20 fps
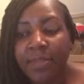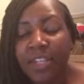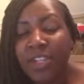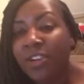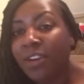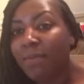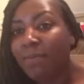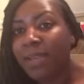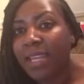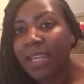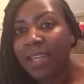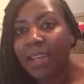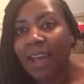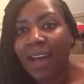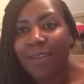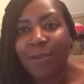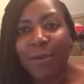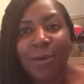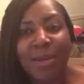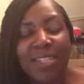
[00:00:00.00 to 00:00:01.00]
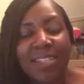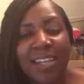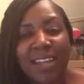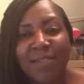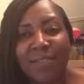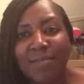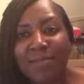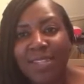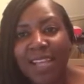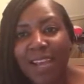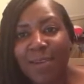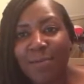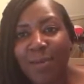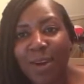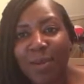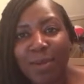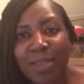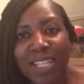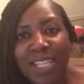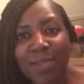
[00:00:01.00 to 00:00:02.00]
you know me, I've always said from day
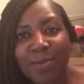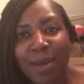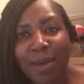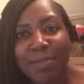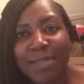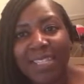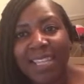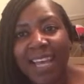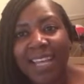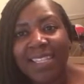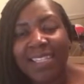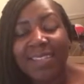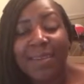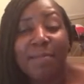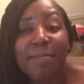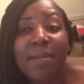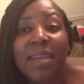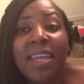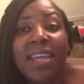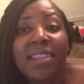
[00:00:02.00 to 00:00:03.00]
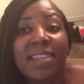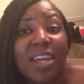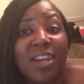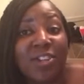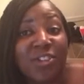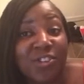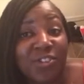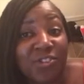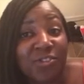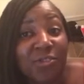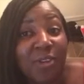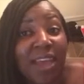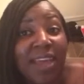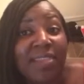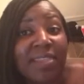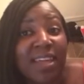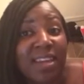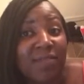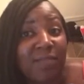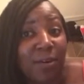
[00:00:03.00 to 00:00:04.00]
one with this website, to me, there's
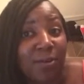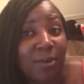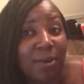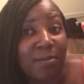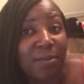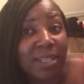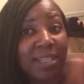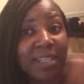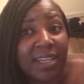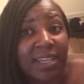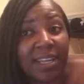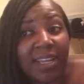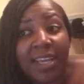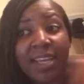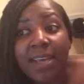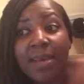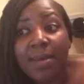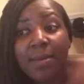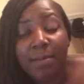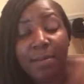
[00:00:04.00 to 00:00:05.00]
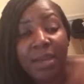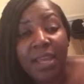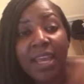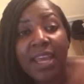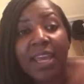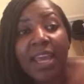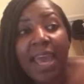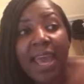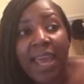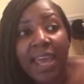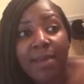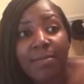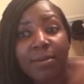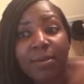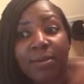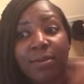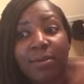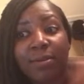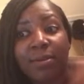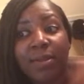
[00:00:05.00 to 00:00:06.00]
strength and vulnerability. Being
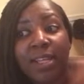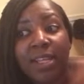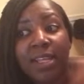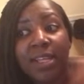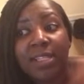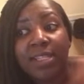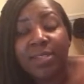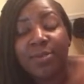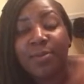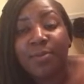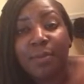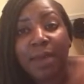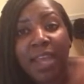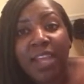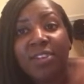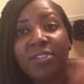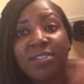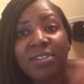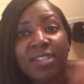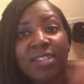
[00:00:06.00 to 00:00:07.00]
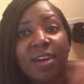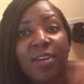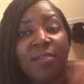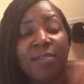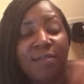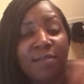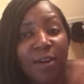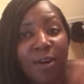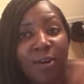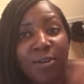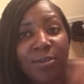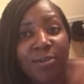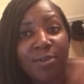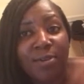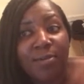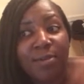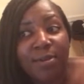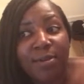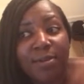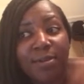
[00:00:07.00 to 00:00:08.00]
able to make yourself
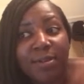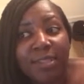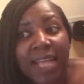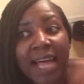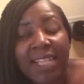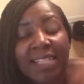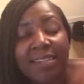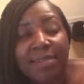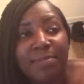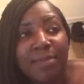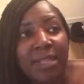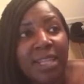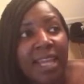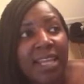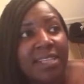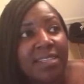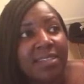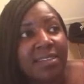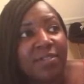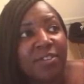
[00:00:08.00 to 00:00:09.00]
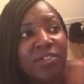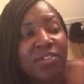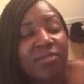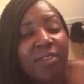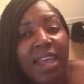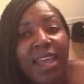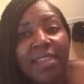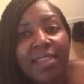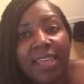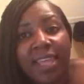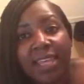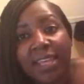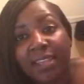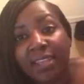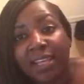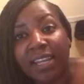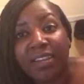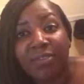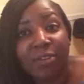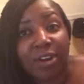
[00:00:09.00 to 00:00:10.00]
vulnerable, that's a place of strength,
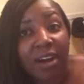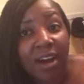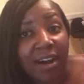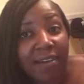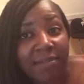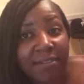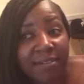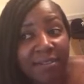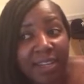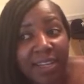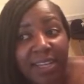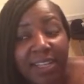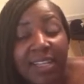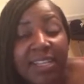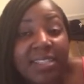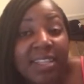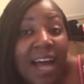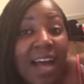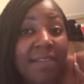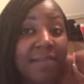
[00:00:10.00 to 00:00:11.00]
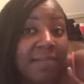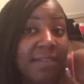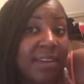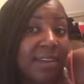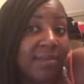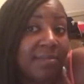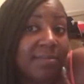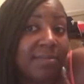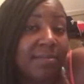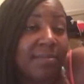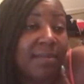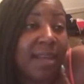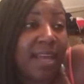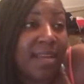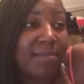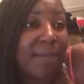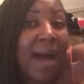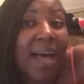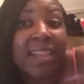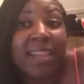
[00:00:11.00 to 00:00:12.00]
healing, and recovery. At least I've,
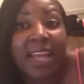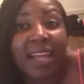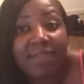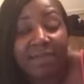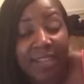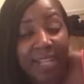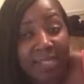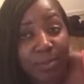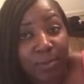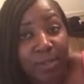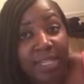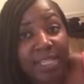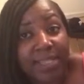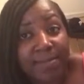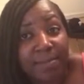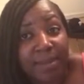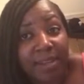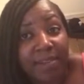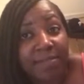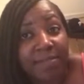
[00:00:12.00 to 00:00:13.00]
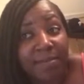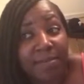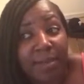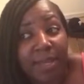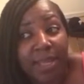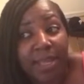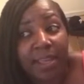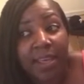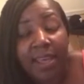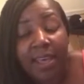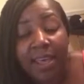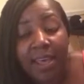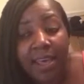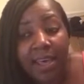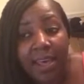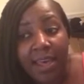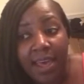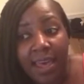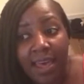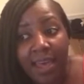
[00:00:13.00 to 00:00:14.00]
in my life, that's what it's been for me.
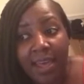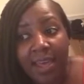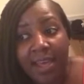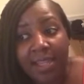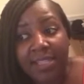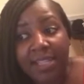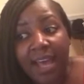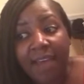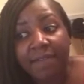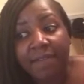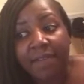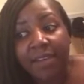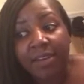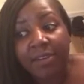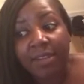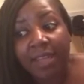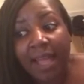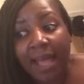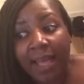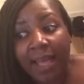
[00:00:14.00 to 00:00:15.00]
And I feel